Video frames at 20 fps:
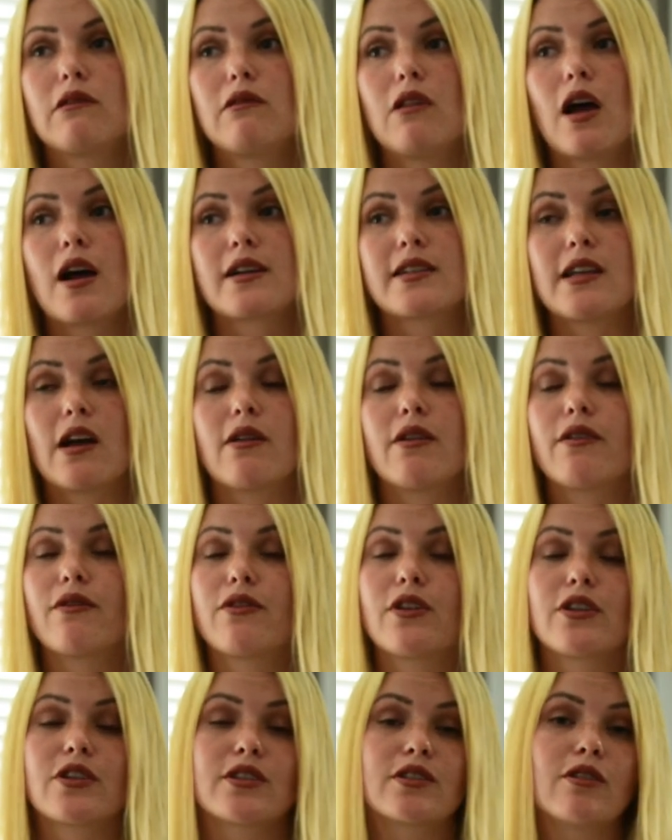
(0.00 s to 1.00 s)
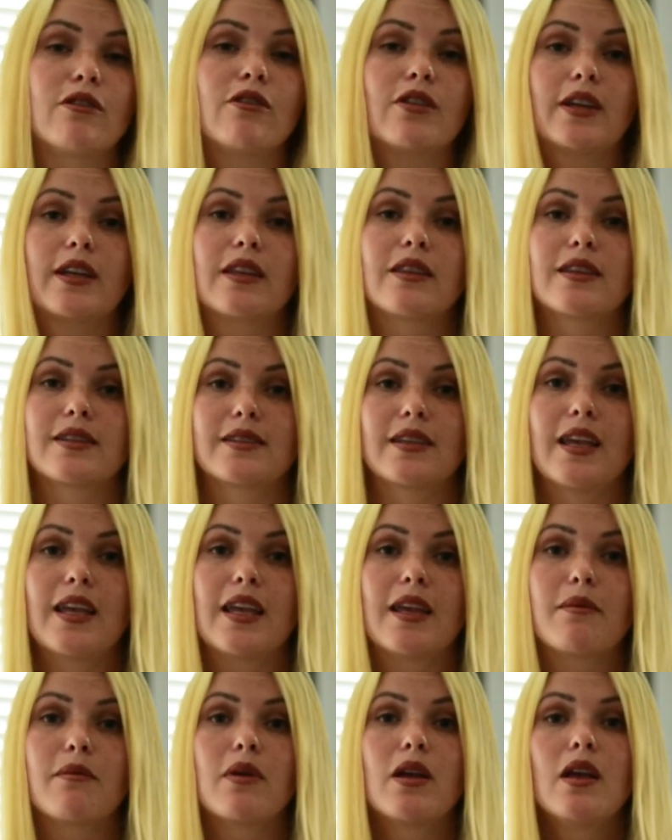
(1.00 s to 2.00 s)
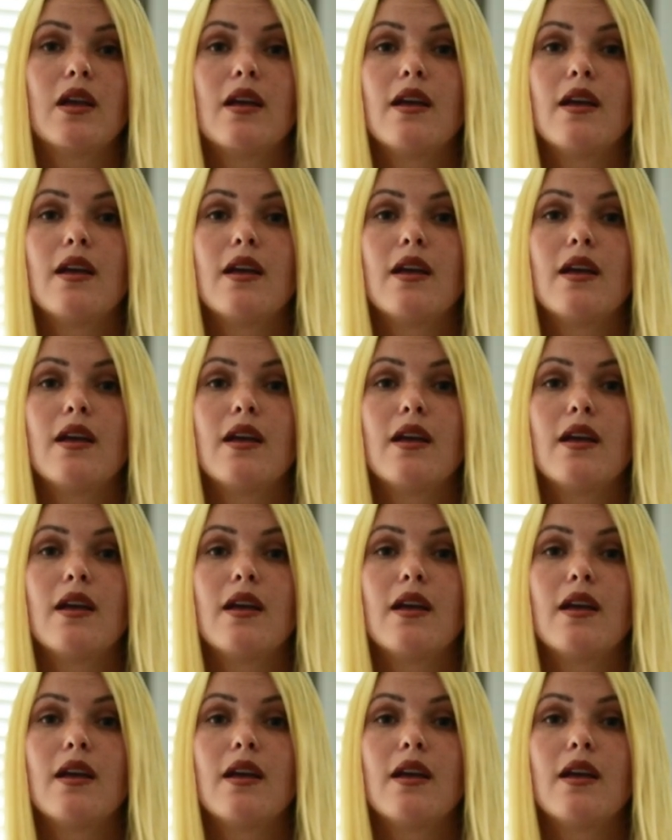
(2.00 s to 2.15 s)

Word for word: lockdown if they're still looking the same.